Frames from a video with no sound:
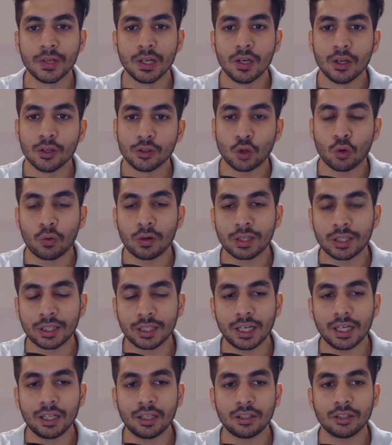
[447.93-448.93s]
So over
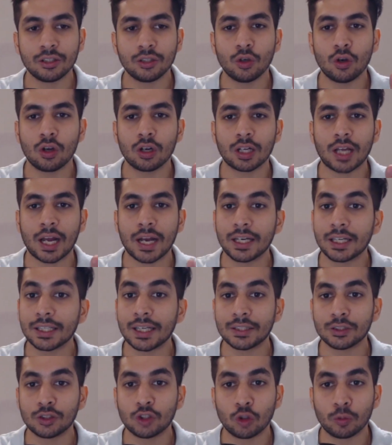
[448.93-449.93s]
there, your kinetic
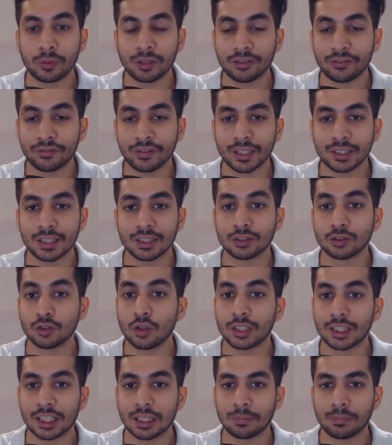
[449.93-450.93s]
isotopic effect does
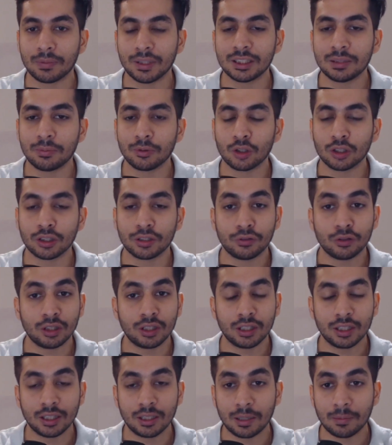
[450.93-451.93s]
not take place, because if
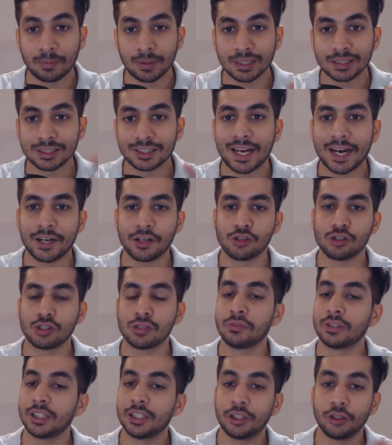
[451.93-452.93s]
you replace the hydrogen
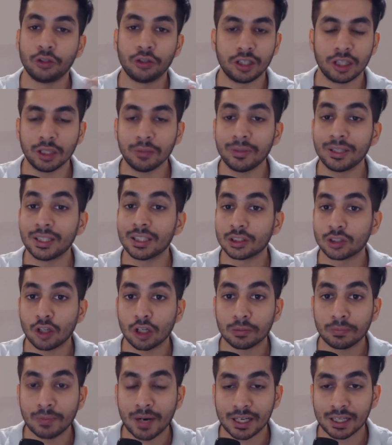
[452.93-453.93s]
with the deuterium, it does
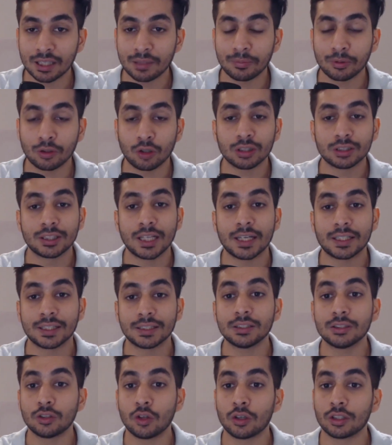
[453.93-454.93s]
not matter, because that
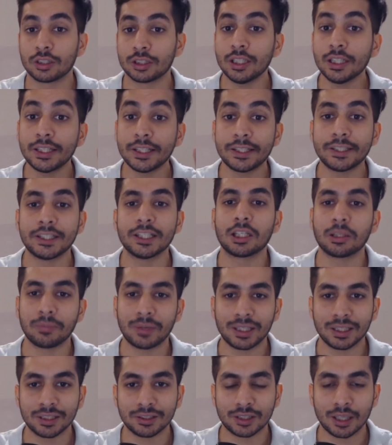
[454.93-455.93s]
is not the rate
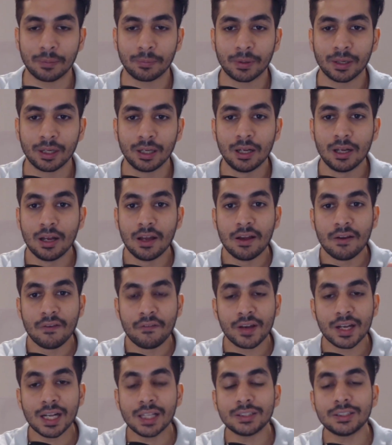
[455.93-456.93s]
determining step.
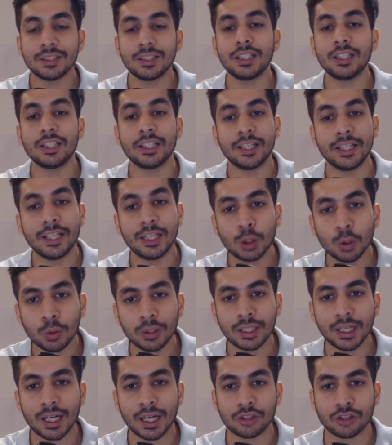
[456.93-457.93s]
Whereas in an E2
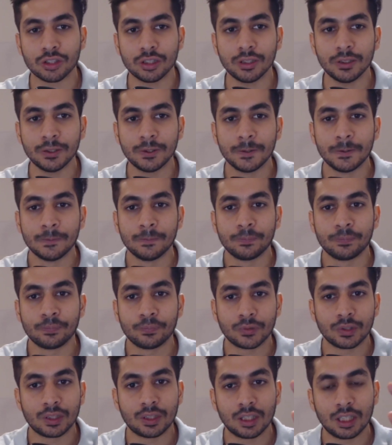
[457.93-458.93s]
reaction,
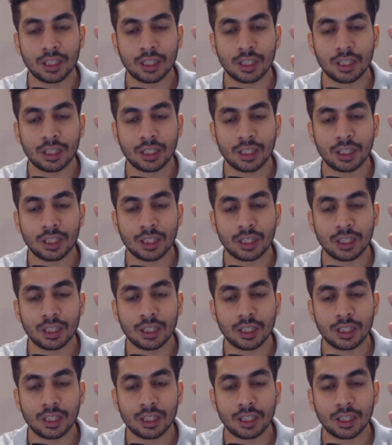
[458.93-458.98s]
the